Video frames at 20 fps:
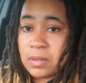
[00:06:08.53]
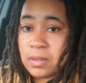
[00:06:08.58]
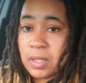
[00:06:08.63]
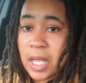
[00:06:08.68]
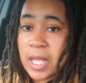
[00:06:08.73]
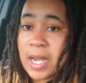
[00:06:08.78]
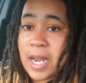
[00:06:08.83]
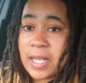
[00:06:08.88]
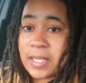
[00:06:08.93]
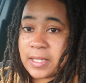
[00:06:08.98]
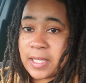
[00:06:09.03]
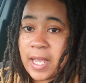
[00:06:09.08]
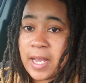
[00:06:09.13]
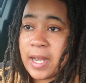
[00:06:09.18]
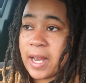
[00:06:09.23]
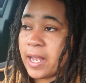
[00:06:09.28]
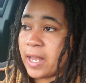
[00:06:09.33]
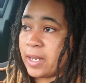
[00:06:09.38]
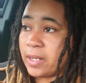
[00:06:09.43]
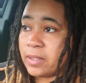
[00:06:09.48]
And I
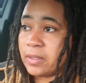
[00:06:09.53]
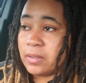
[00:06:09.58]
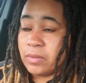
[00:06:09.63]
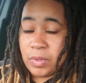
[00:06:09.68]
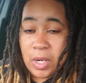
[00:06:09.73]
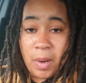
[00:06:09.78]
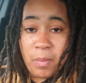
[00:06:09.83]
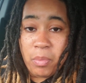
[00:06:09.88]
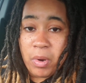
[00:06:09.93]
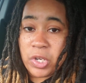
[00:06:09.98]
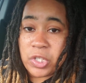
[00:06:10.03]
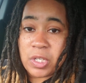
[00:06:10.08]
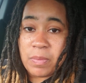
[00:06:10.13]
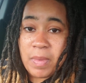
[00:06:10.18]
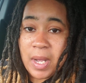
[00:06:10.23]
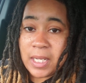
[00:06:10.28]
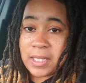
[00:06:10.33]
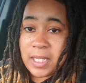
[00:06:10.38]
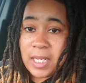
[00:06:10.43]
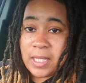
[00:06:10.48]
say that when I'm brushing
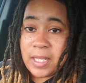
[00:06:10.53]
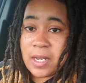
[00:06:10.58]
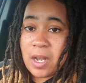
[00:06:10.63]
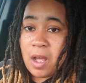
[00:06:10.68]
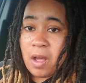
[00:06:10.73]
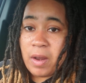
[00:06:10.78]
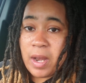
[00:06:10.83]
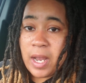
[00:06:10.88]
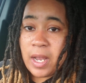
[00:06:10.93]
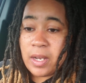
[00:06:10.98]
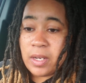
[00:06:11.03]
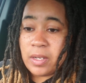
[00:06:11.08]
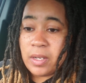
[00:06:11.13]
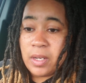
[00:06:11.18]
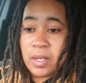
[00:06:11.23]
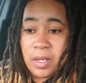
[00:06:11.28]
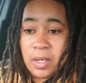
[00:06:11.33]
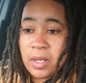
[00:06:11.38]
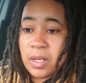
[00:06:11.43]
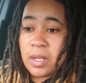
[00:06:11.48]
my teeth and all that,
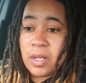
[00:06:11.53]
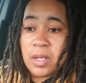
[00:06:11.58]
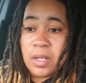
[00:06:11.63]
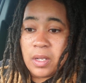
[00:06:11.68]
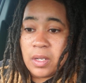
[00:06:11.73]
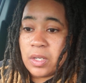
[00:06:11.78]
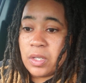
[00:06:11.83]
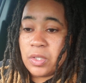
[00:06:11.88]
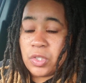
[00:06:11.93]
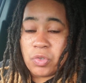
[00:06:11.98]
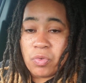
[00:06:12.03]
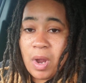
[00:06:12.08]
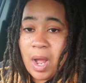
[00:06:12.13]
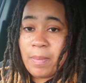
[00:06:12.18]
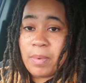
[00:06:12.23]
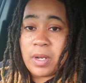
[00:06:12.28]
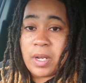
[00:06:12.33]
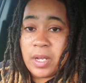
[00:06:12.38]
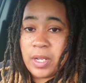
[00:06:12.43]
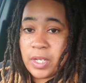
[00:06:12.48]

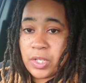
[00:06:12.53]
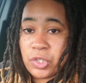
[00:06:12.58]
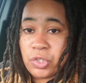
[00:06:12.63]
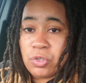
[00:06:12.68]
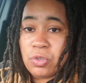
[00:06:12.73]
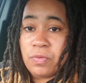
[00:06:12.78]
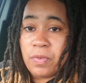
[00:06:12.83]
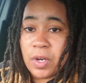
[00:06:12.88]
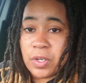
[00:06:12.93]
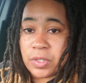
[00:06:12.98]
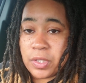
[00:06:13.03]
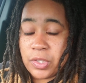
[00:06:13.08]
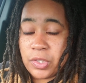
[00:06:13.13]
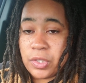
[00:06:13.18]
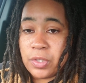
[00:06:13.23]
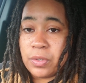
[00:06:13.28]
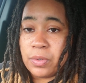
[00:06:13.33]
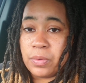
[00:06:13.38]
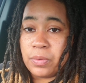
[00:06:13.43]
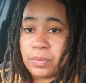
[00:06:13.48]
Jarabica, is you versus
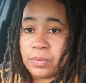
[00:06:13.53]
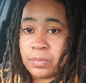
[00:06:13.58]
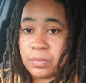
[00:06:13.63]
you.